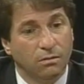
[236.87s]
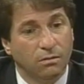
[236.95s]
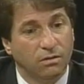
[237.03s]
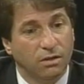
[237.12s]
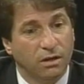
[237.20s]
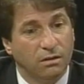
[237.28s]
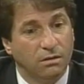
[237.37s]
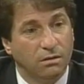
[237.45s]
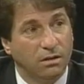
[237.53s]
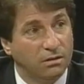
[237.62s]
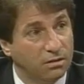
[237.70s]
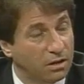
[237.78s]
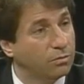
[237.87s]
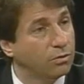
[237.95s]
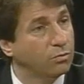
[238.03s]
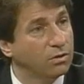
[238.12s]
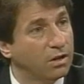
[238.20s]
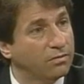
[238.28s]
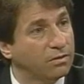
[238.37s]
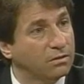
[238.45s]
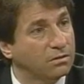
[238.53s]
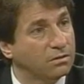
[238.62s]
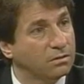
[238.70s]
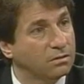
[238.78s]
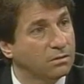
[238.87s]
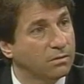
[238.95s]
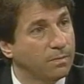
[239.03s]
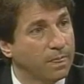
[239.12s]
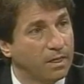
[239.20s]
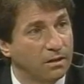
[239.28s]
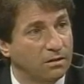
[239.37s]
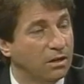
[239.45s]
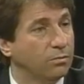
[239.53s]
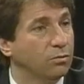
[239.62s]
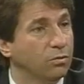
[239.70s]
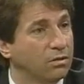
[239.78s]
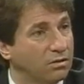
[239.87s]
is that they tampered with evidence. They tampered